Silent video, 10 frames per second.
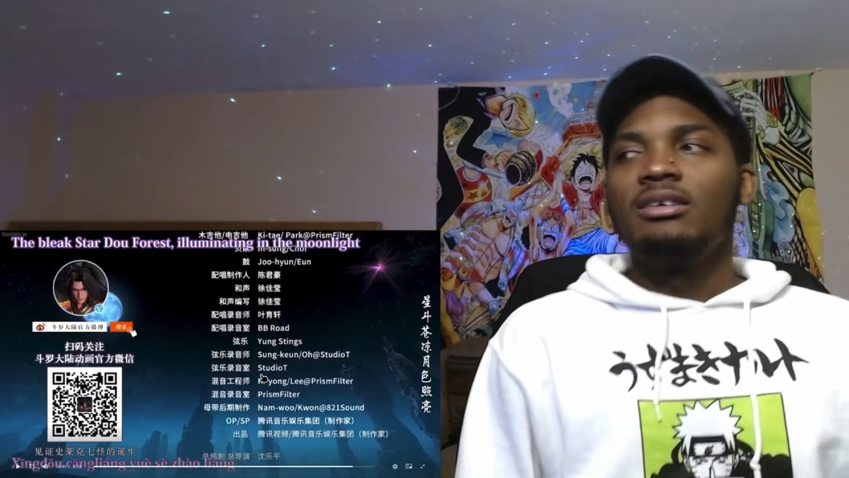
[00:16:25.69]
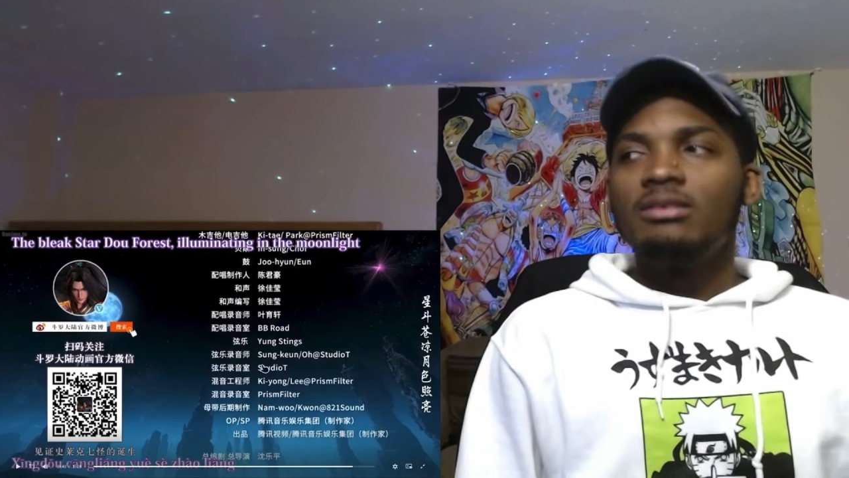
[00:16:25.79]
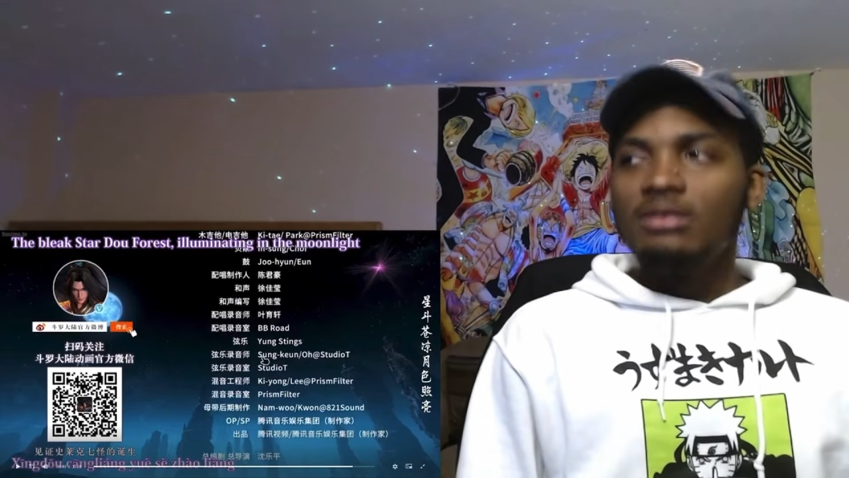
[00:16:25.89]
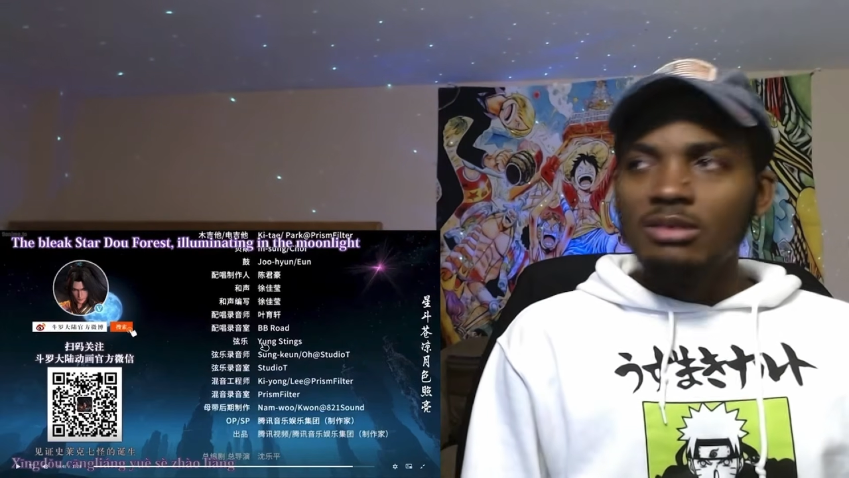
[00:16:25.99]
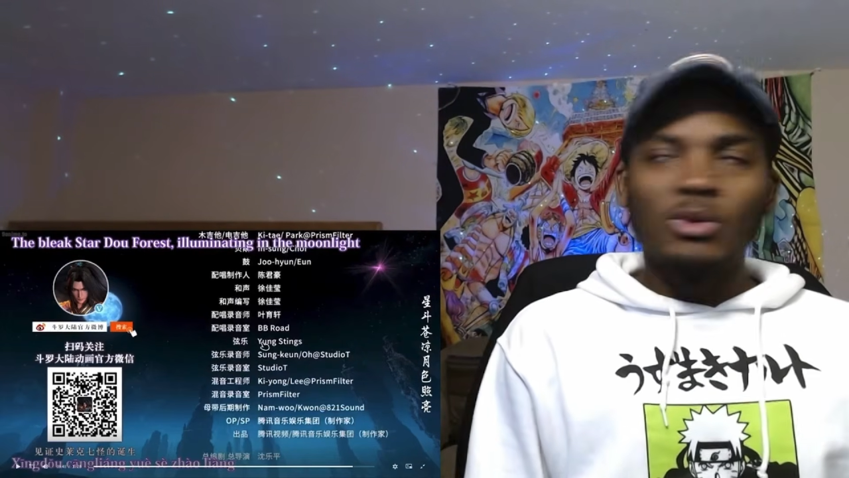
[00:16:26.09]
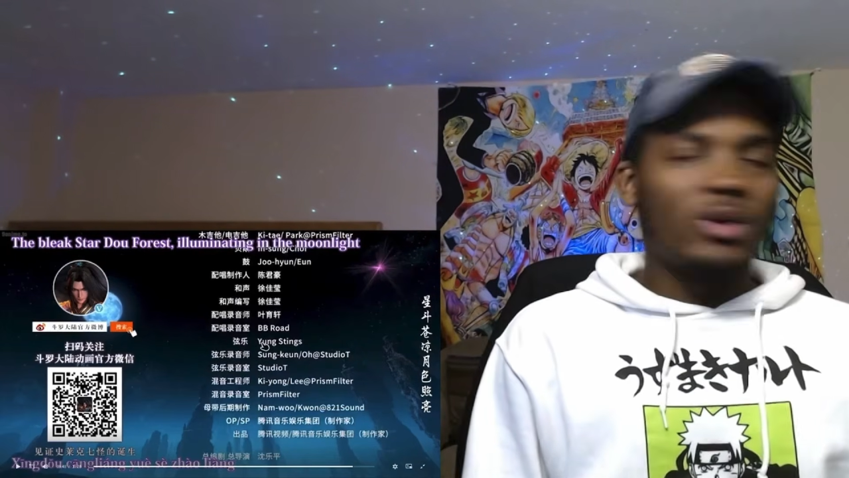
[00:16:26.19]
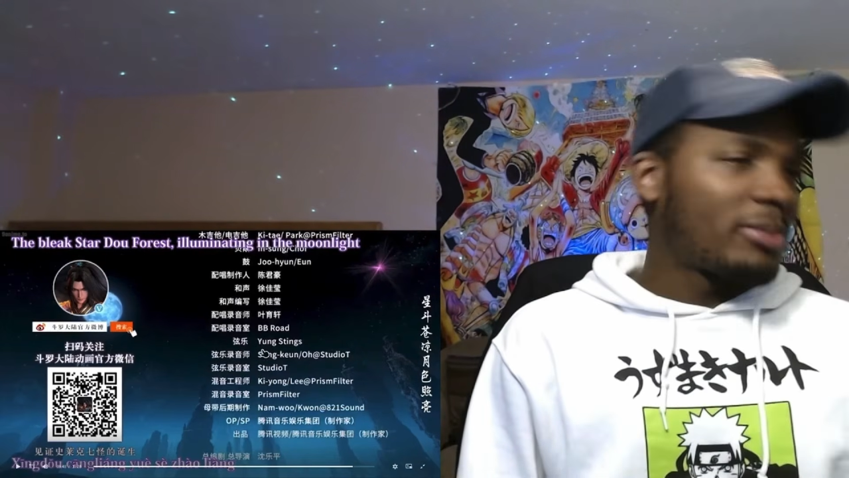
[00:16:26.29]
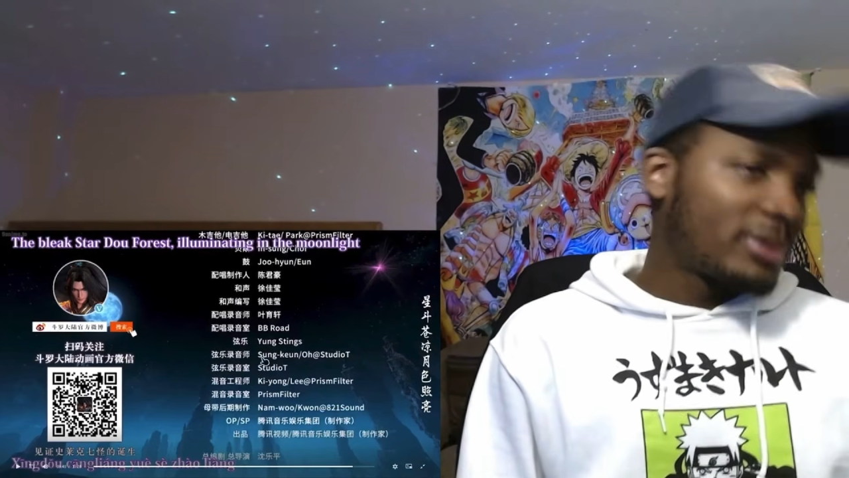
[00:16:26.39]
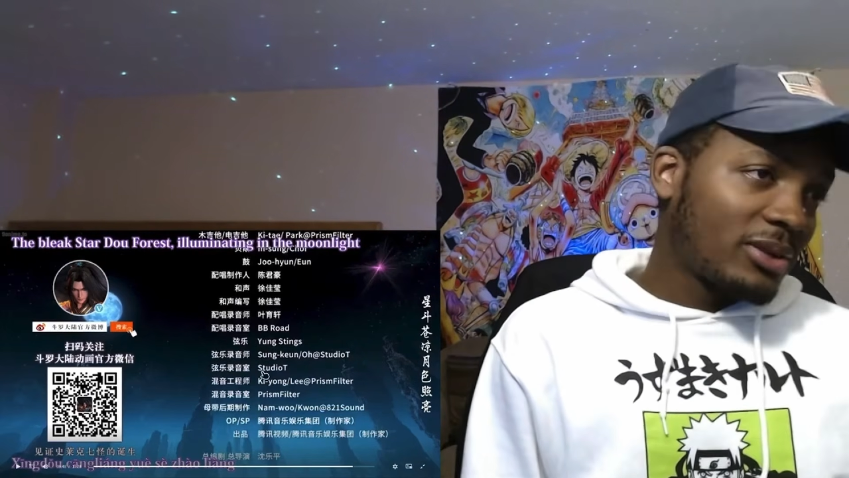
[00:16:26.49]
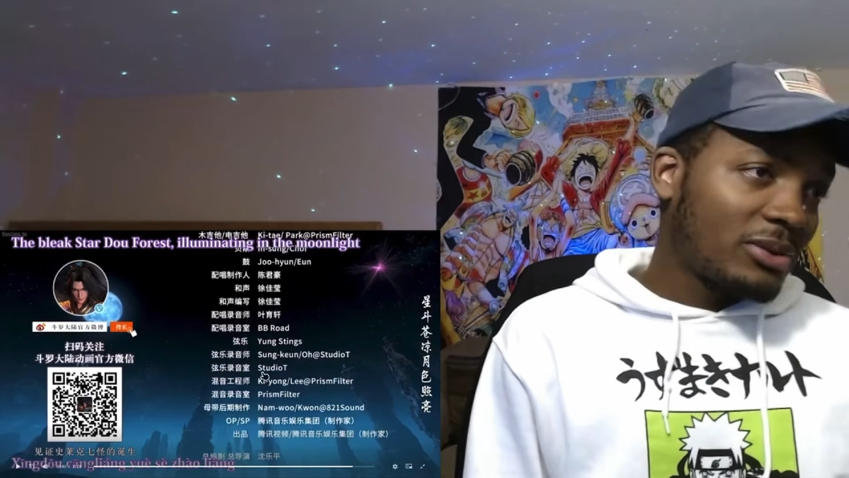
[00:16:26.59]
more
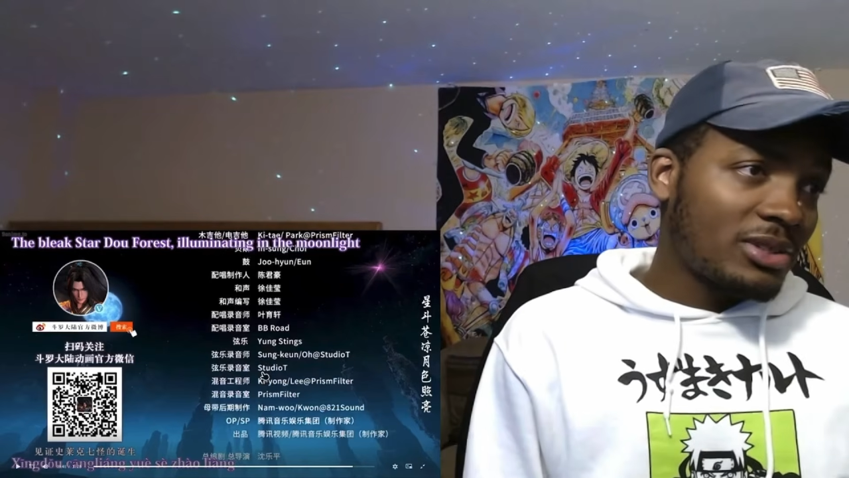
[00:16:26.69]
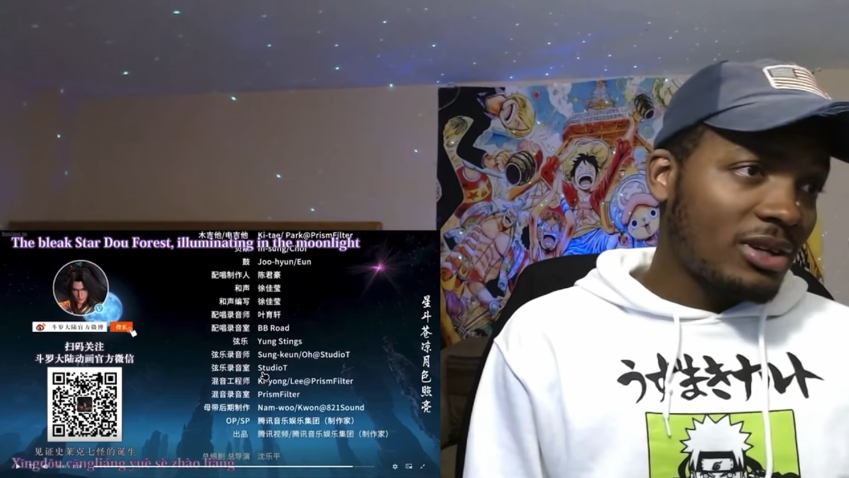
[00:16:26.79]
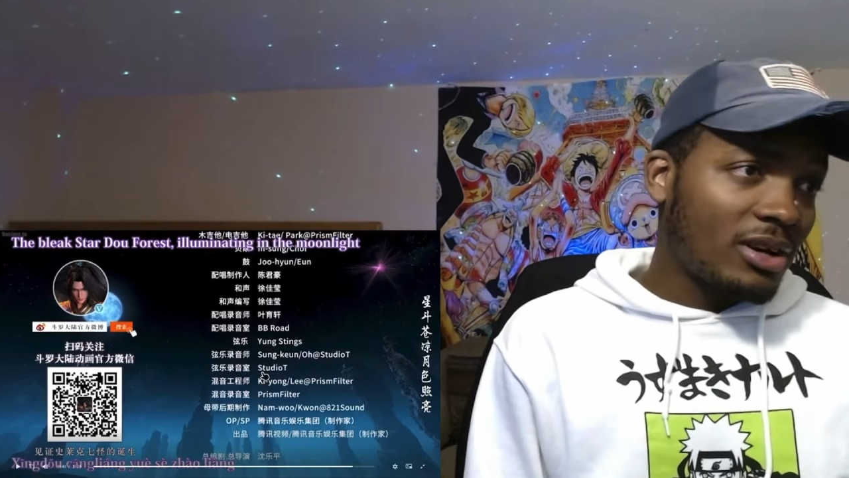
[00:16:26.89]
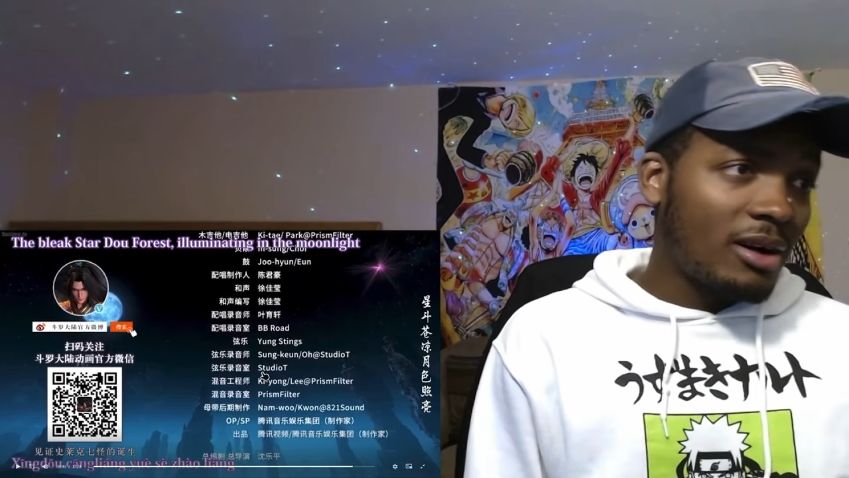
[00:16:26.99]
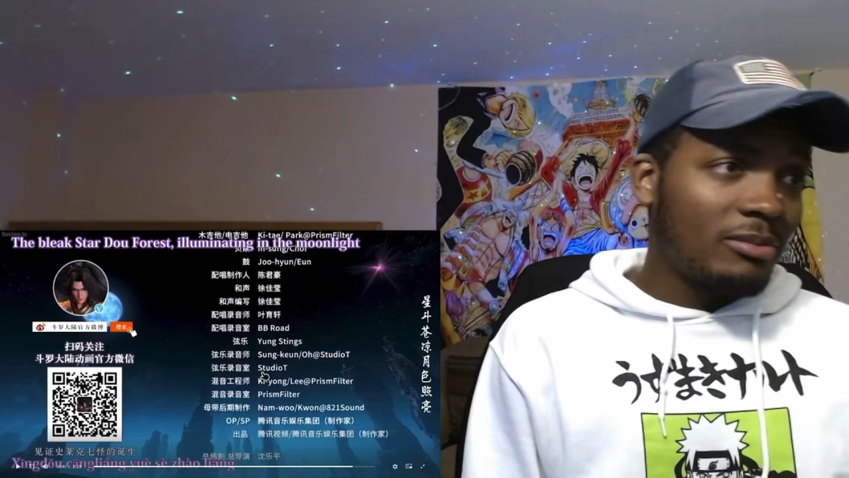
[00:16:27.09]
episodes to come.